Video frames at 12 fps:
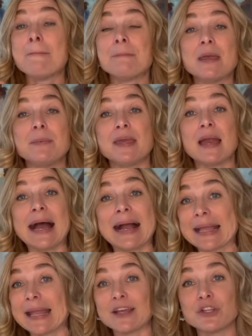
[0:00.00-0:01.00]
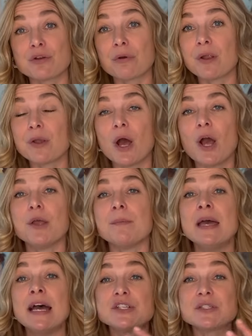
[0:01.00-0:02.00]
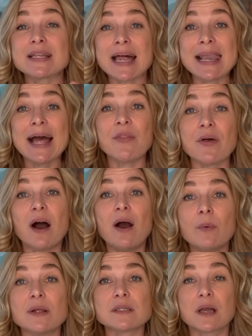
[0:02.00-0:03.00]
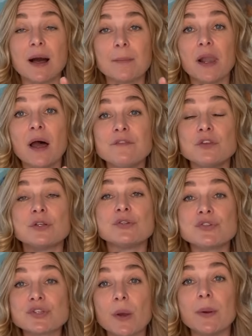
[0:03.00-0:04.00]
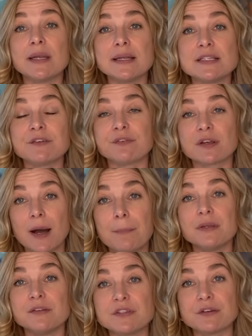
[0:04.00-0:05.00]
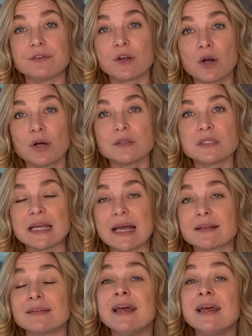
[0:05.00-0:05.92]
Maybe hanging in your own home. Just allow the artwork to come alive. You can show it in a couple of different contexts.